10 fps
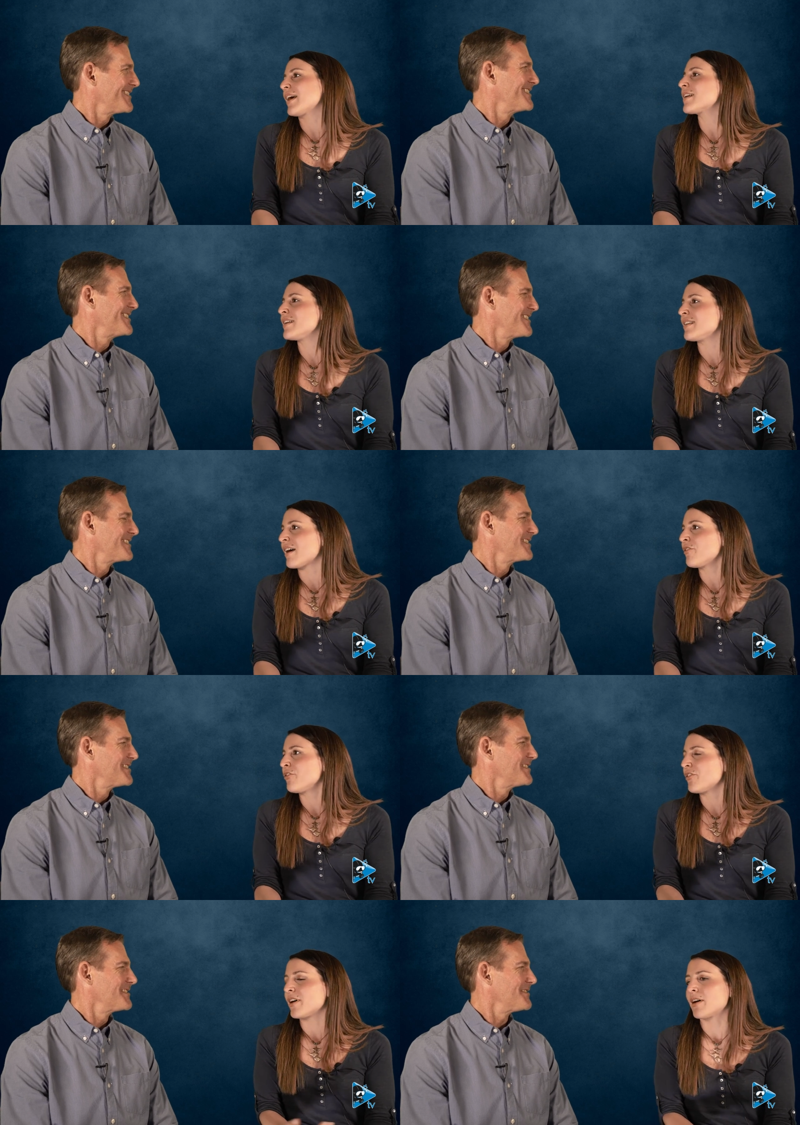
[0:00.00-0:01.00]
Speaker 1: luckily
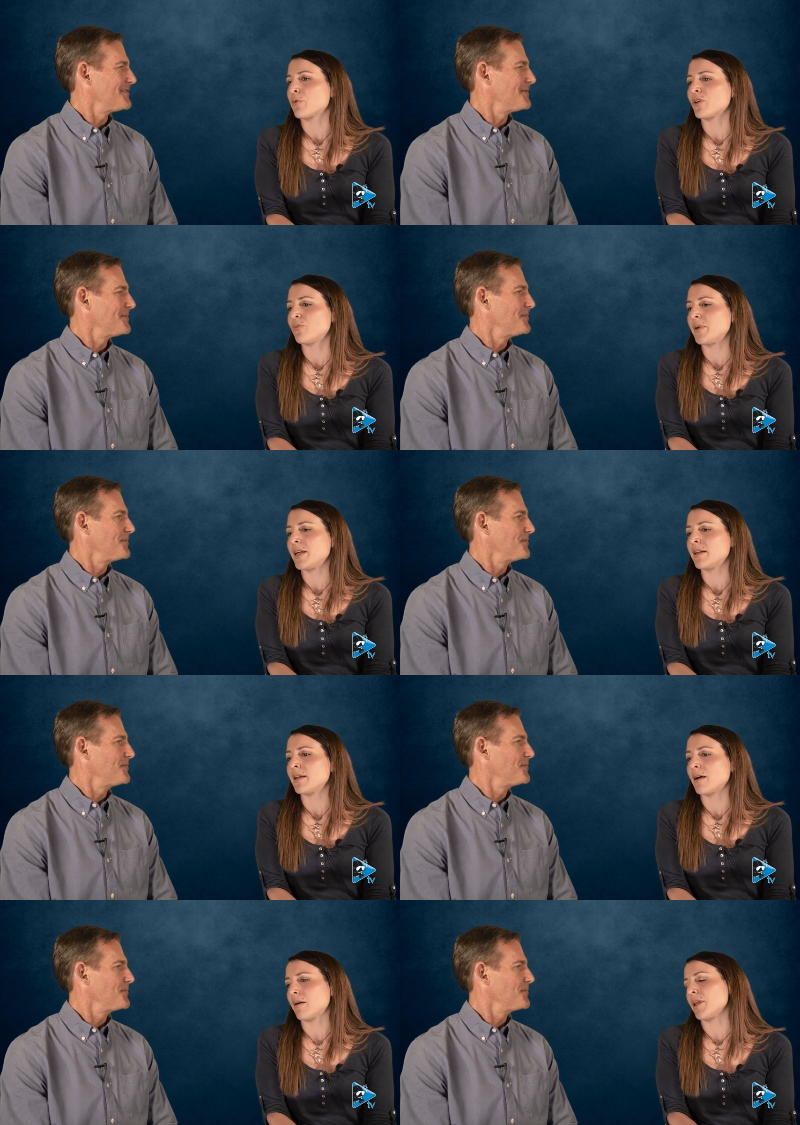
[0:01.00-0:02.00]
enough, uh, we've
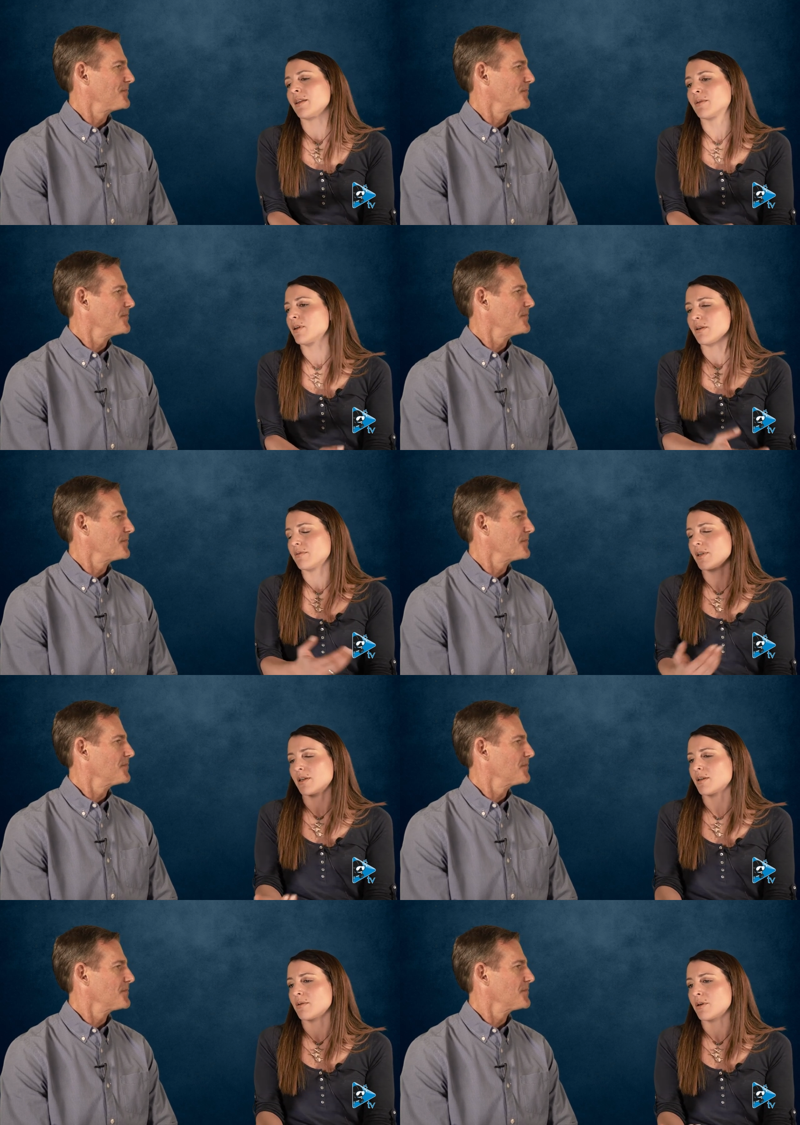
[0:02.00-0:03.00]
been, I mean,
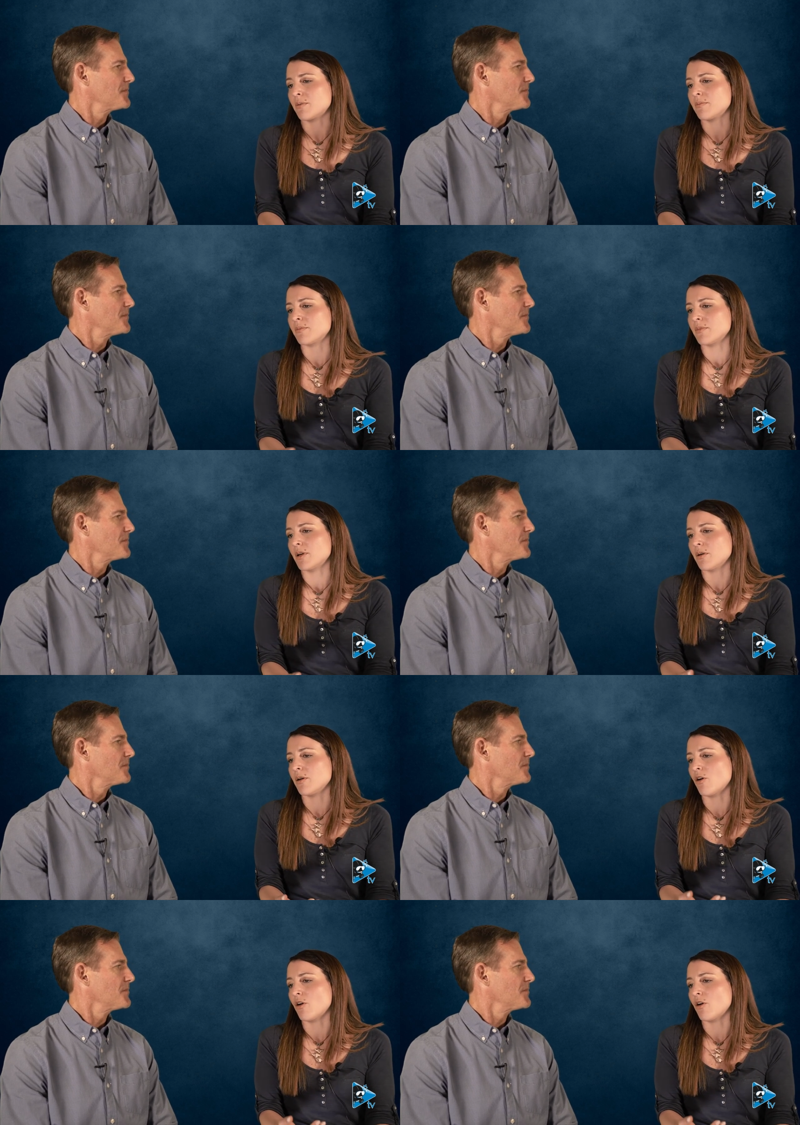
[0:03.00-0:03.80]
um,